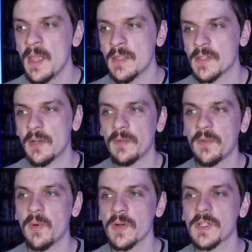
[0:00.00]
So
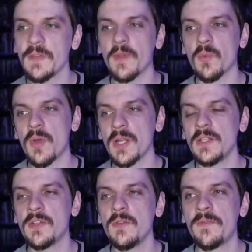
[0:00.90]
of course, if you're
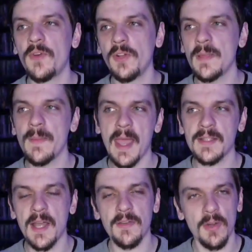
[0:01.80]
wanting to fully
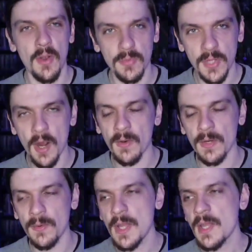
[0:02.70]
max out your
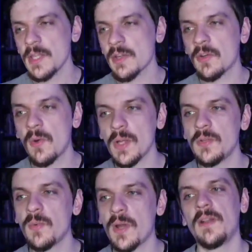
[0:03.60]
Hotaru, you're going
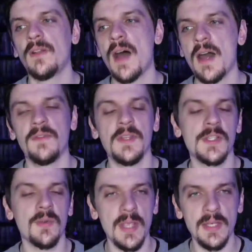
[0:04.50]
to want a lot of these
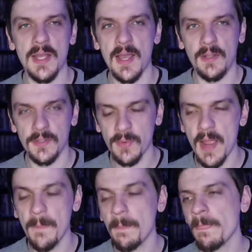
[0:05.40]
green tiles,
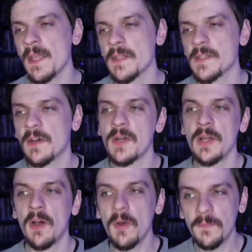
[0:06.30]
right? So
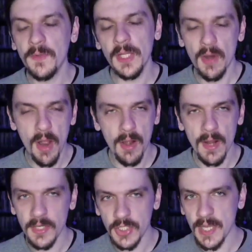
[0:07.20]
hopefully your
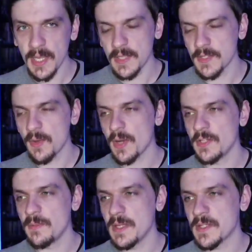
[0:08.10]
RNG is
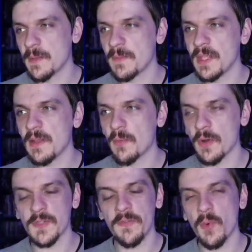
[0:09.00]
going to be something that
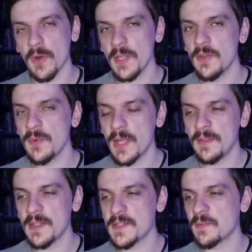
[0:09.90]
works for you
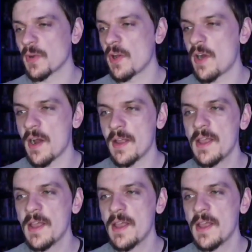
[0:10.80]
in this regard,